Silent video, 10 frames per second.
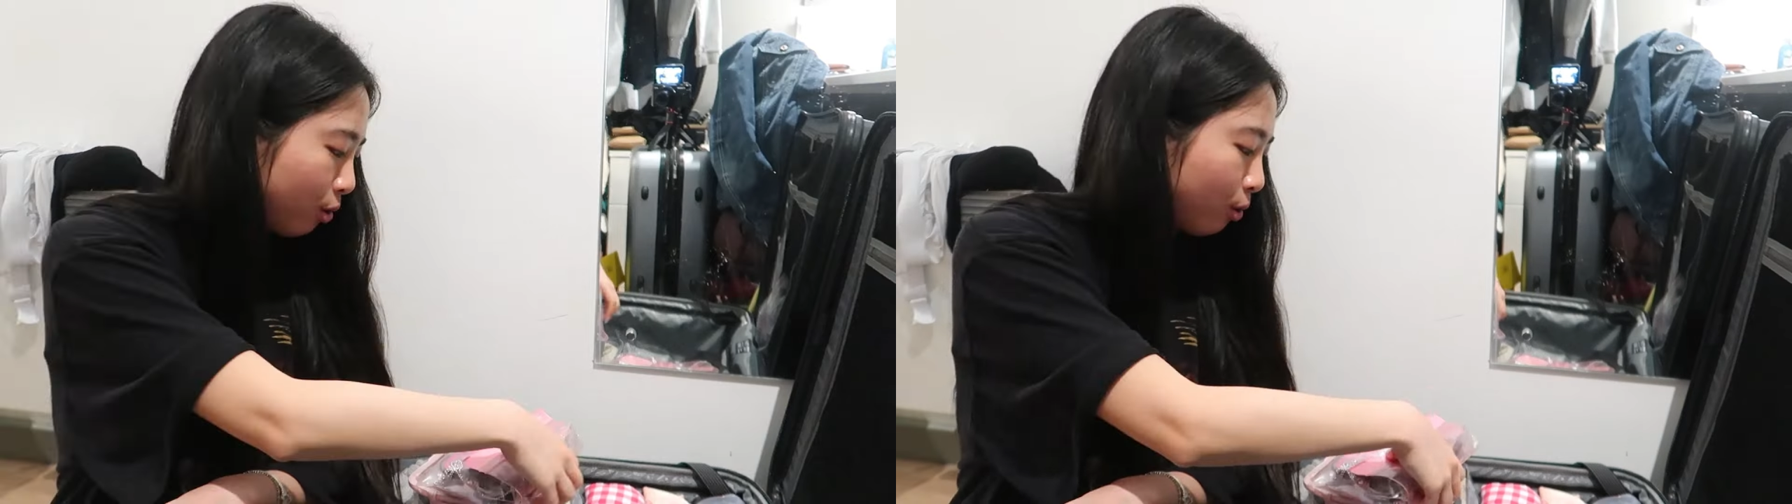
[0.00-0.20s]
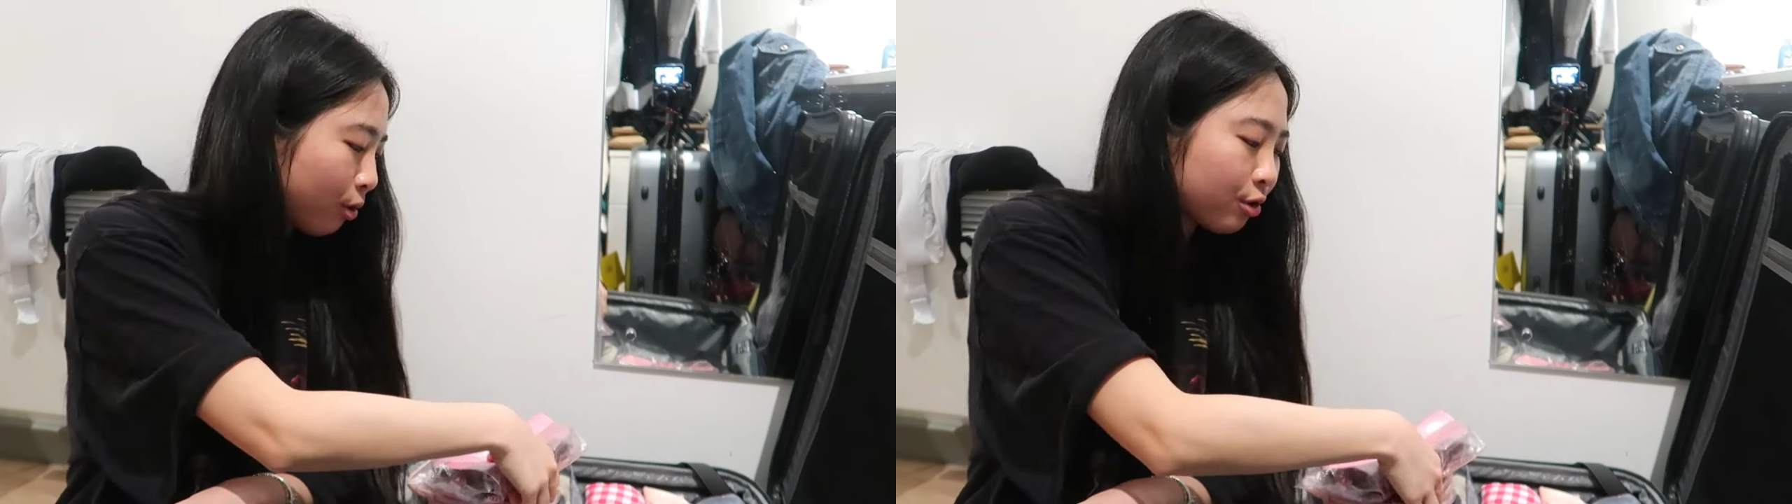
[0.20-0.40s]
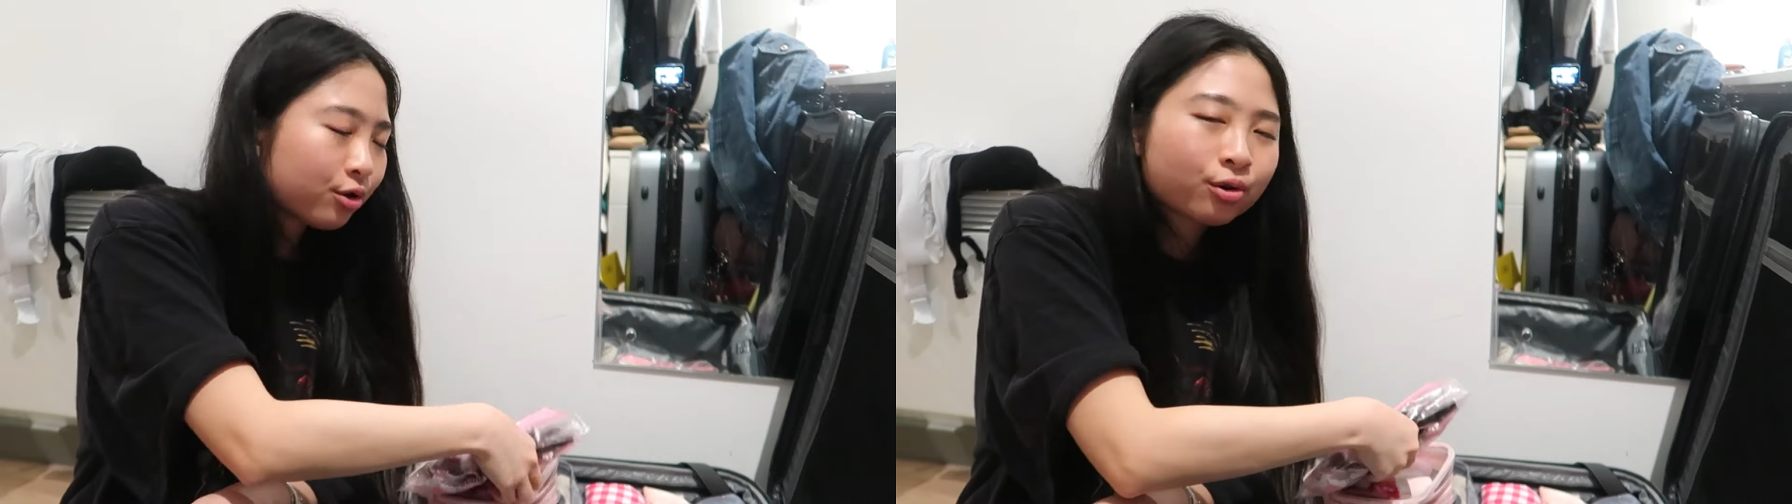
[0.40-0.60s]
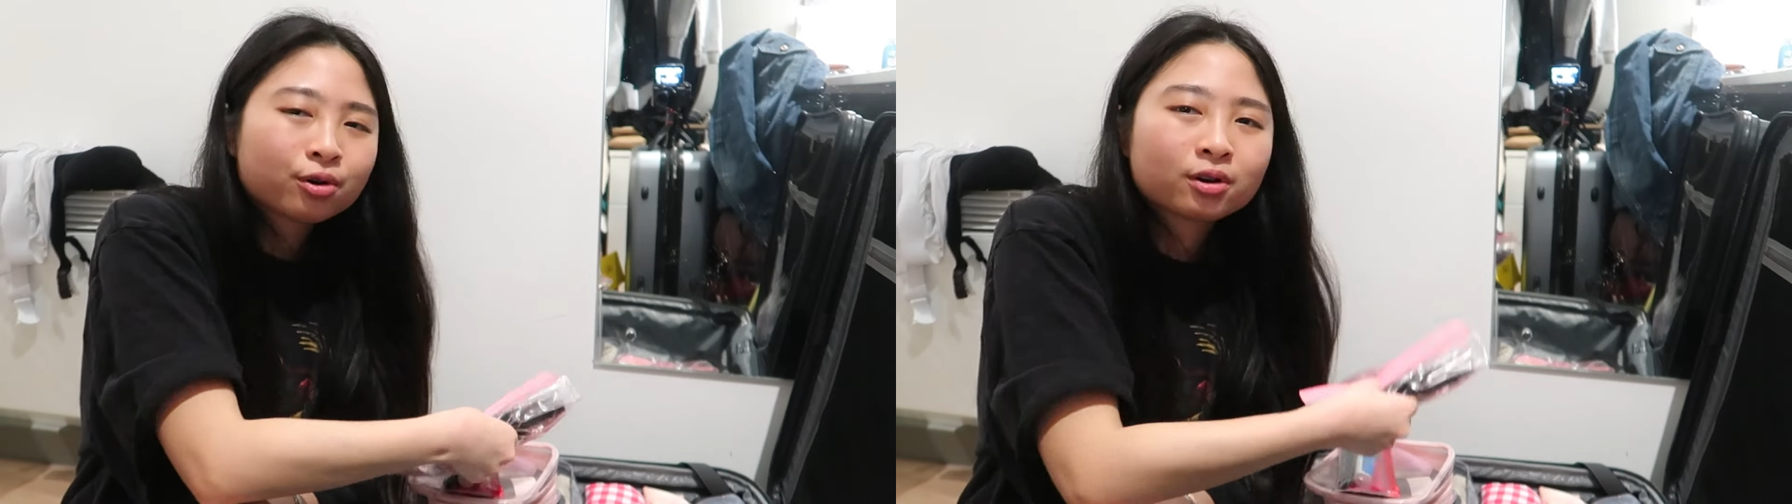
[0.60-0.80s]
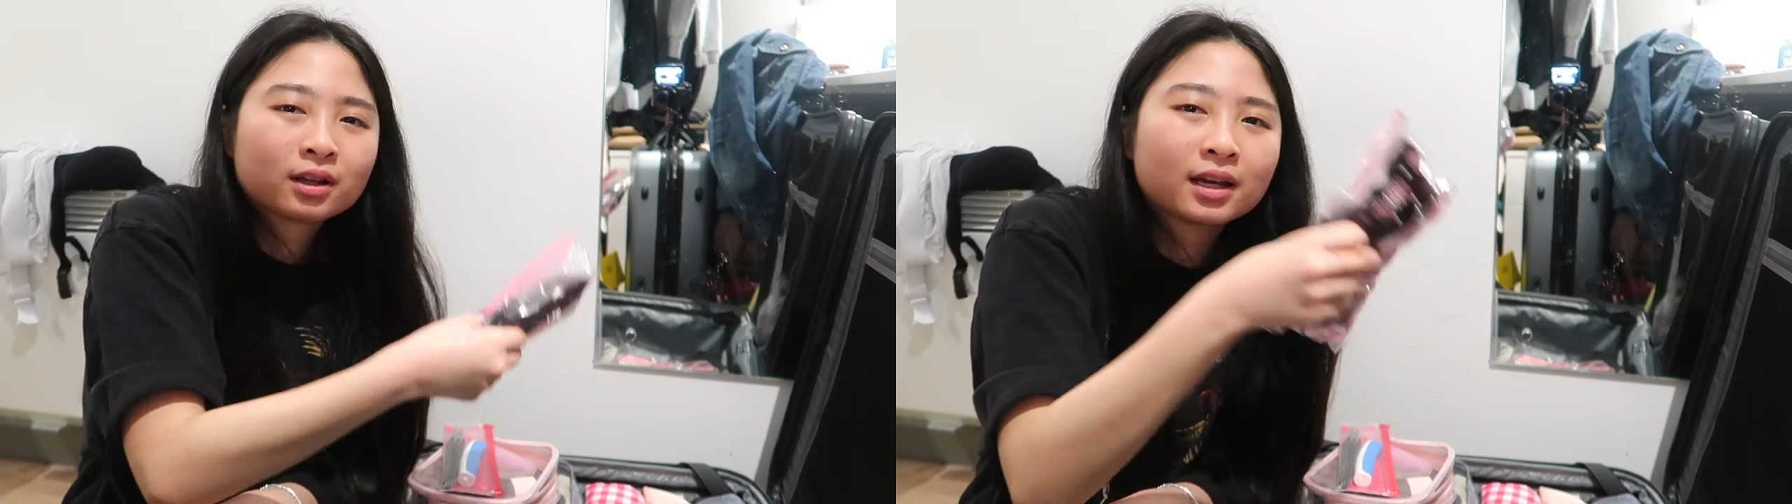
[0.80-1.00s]
all
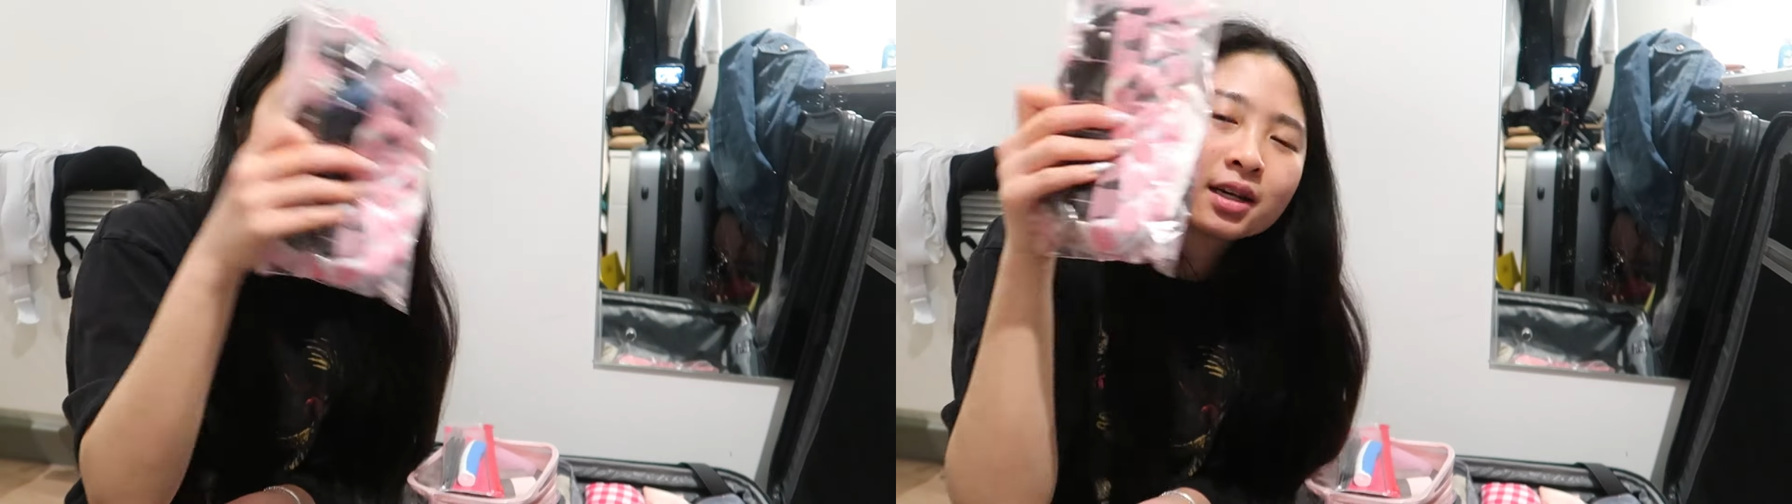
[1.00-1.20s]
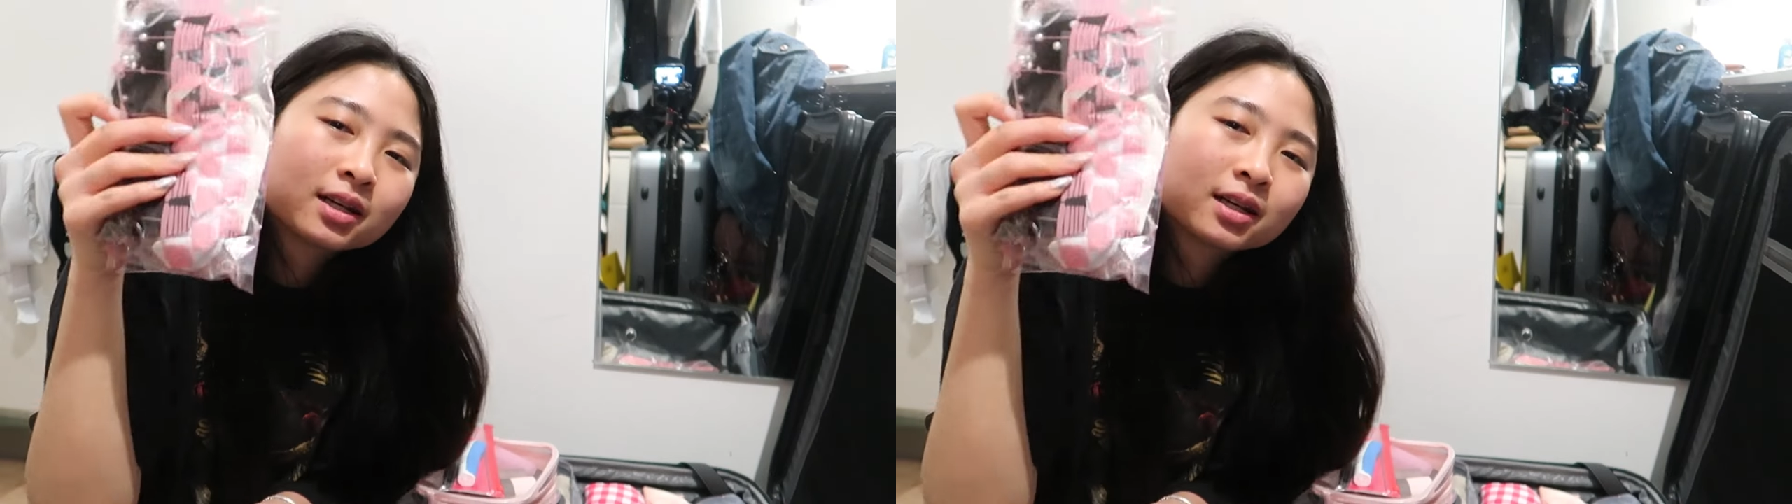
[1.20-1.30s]
your like